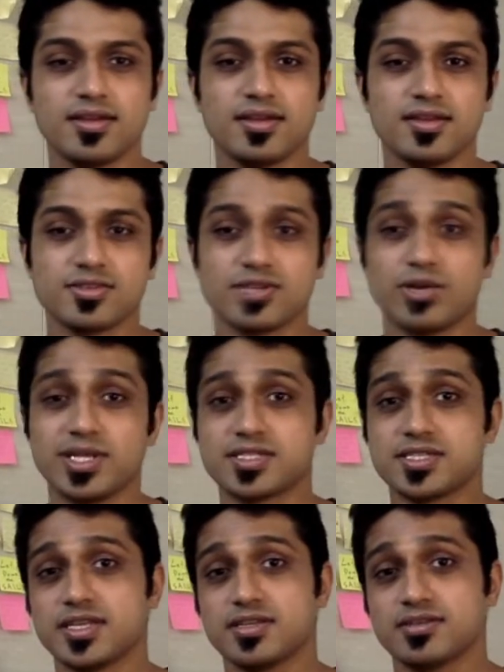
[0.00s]
So now let's
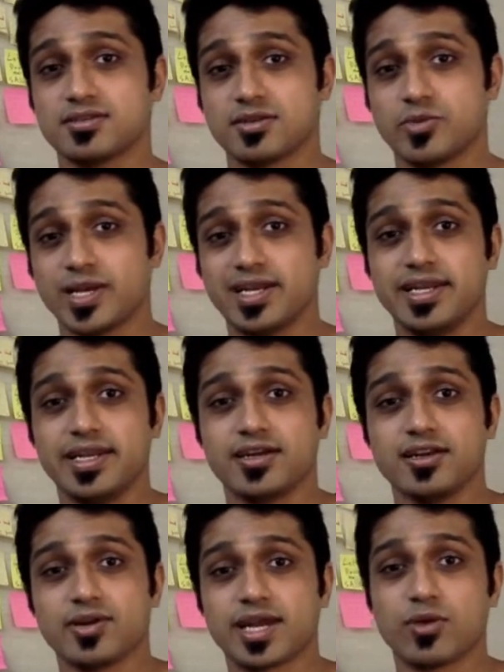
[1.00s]
just quickly take a
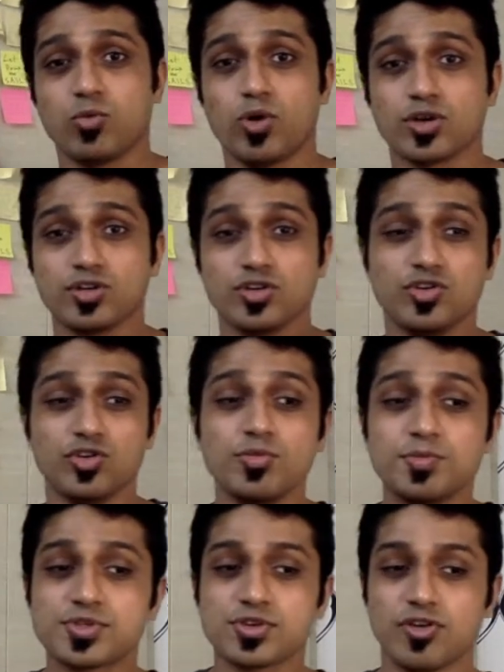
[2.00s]
look at what
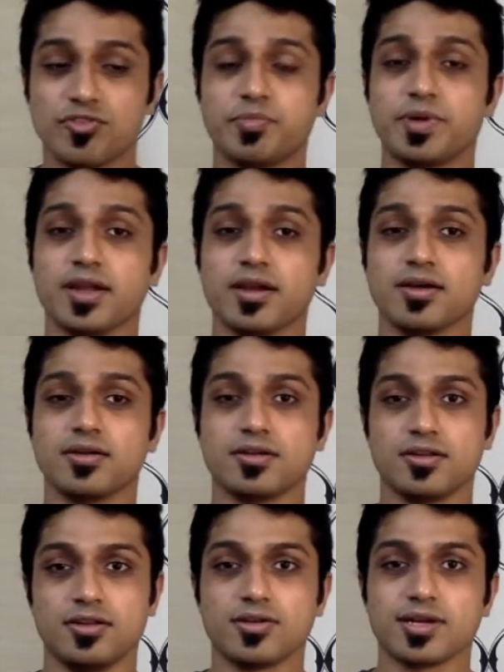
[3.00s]
groups of prayer
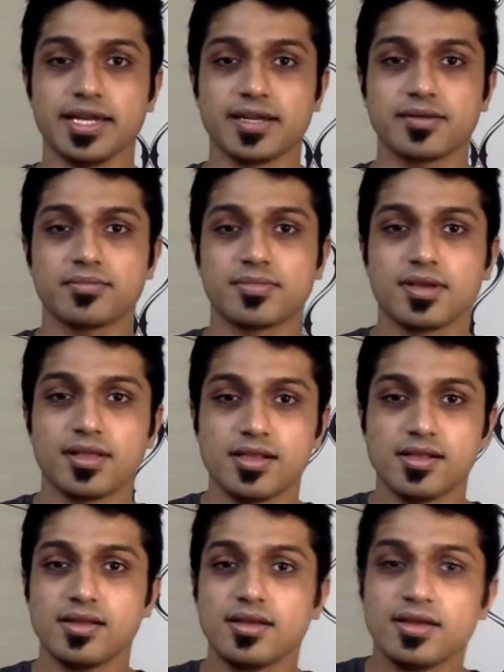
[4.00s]
look like.
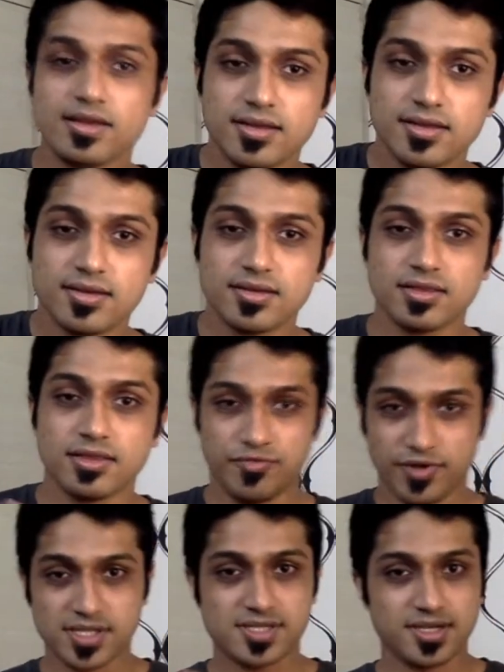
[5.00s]
The
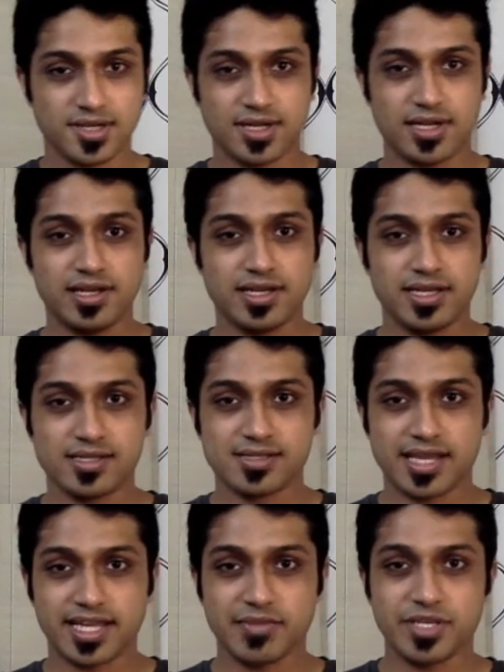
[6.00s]
first circle is,
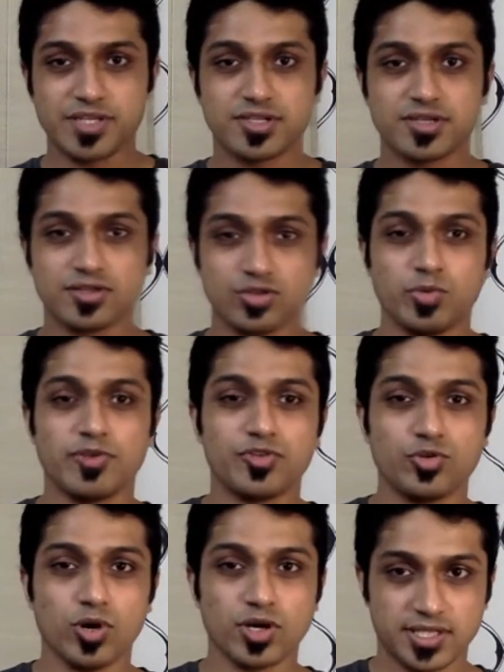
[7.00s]
like I mentioned, group of
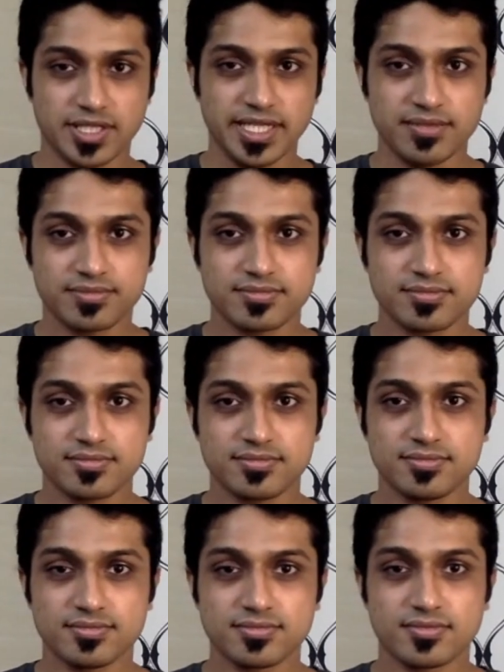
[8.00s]
two or three.
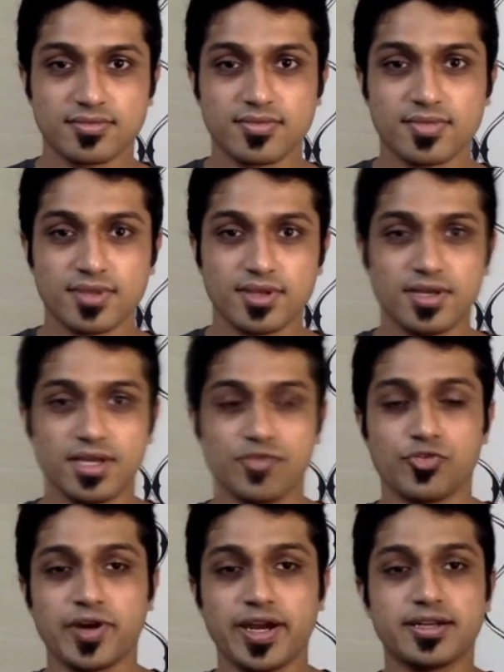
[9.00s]
If you
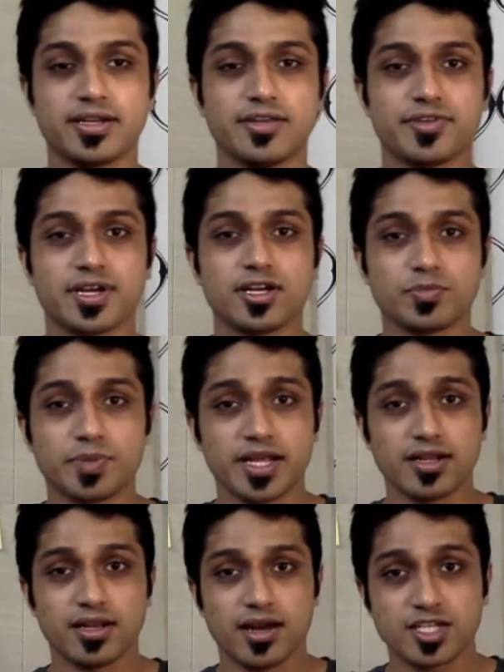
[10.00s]
find it difficult to pray in
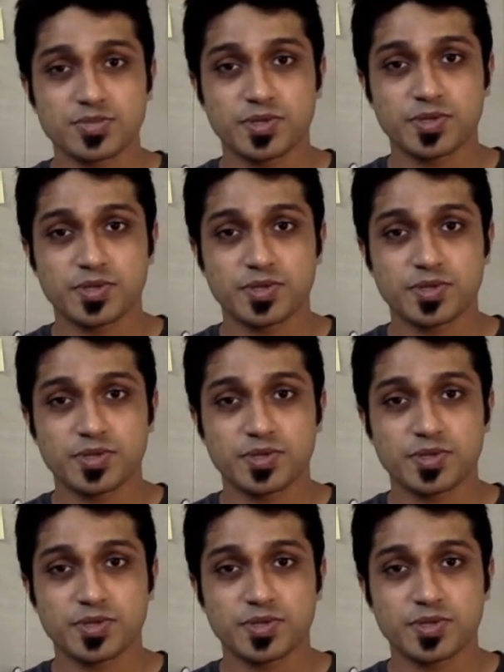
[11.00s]
a large prayer